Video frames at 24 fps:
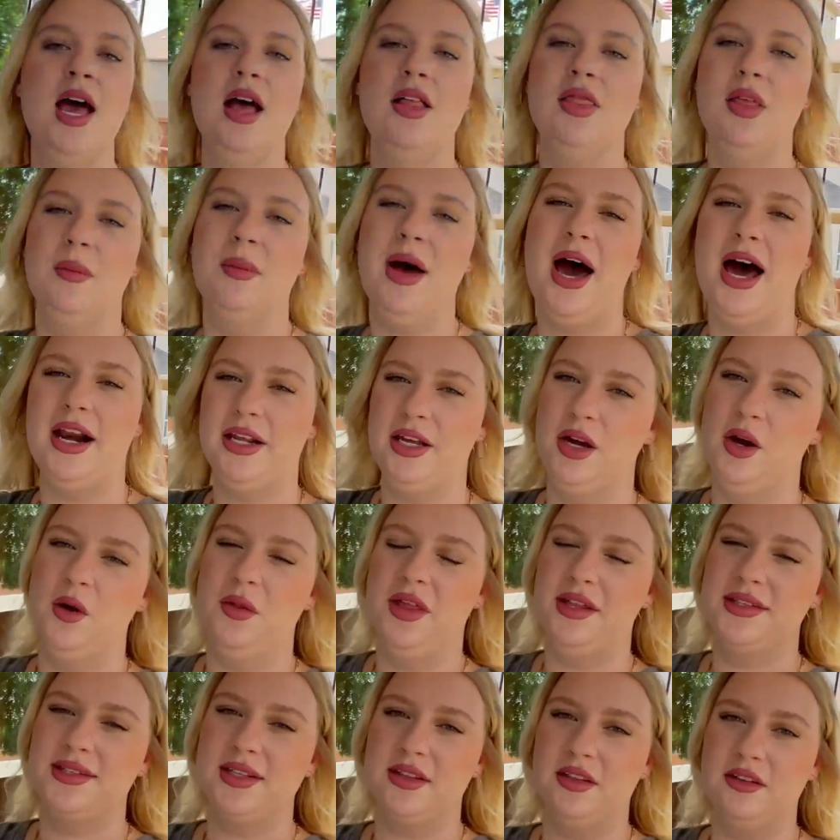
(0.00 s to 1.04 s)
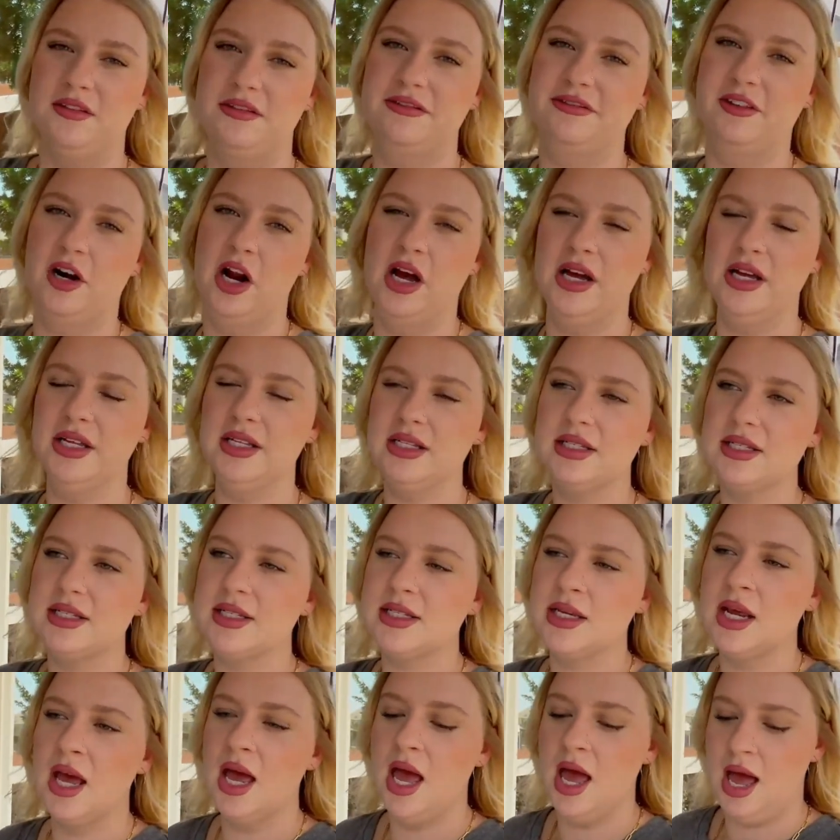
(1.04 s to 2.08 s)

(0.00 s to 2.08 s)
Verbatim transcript: the patio that's in the front,